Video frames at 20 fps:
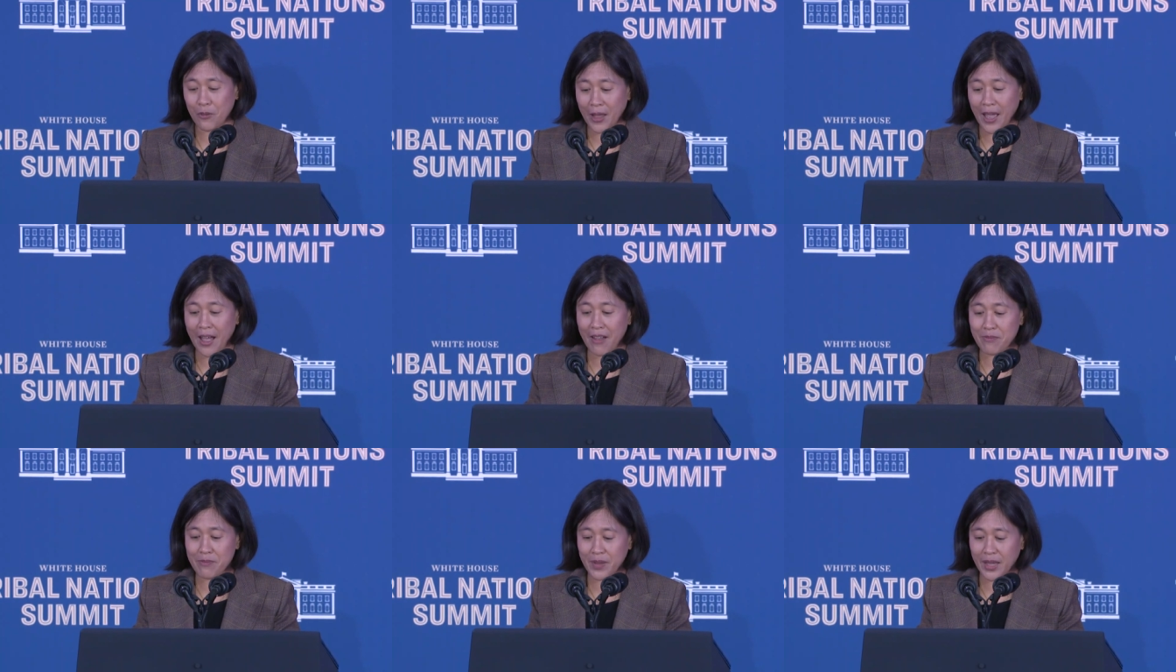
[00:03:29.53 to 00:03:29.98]

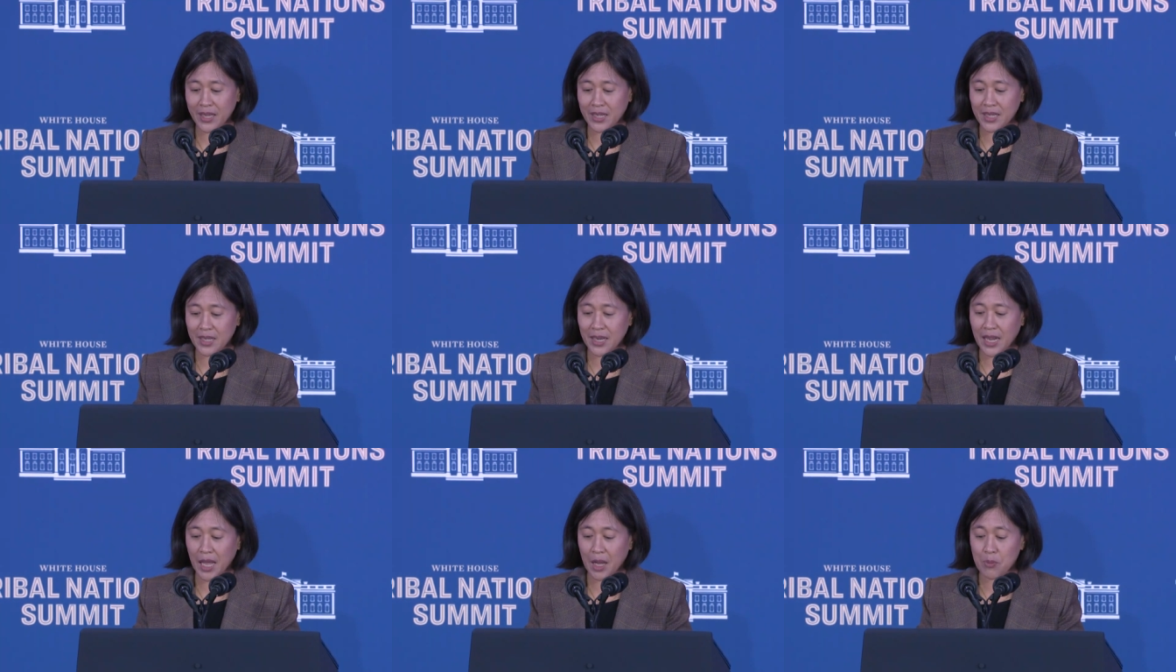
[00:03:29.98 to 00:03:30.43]
we have
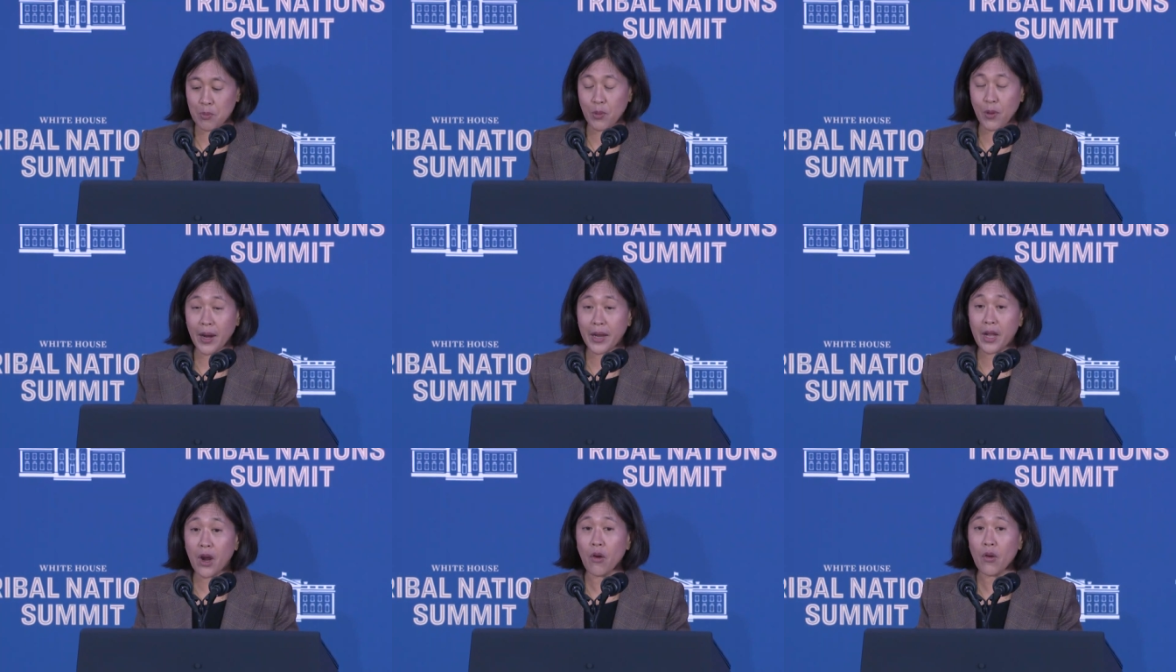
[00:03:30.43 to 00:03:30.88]
made it a
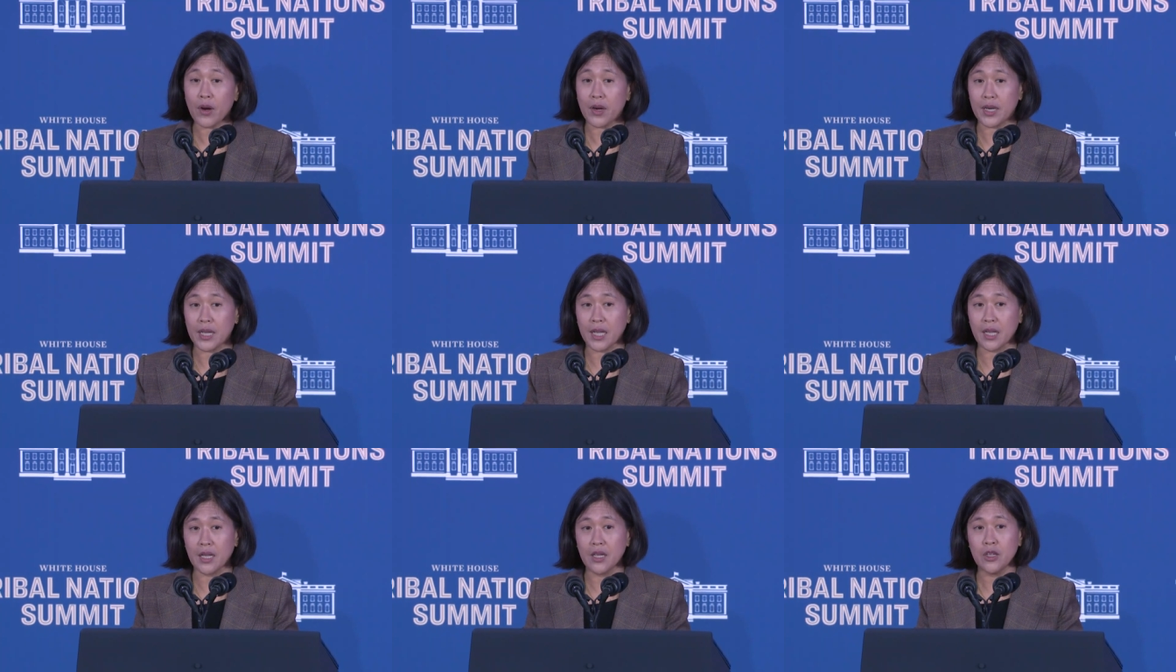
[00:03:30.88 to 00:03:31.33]

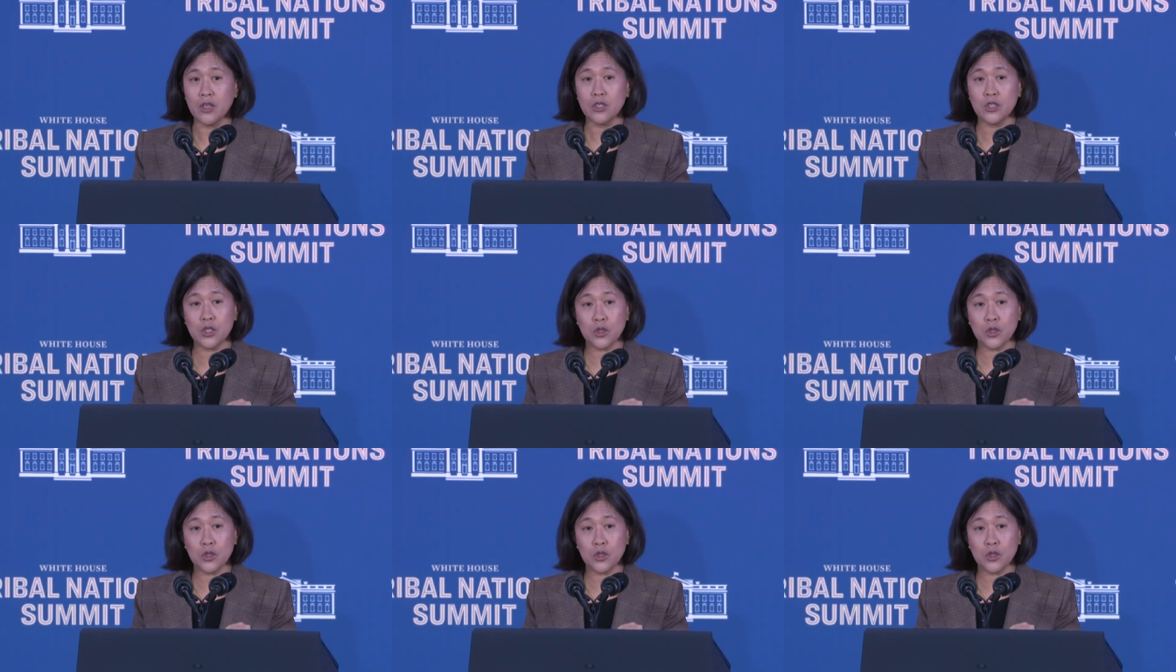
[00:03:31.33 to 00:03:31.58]
priority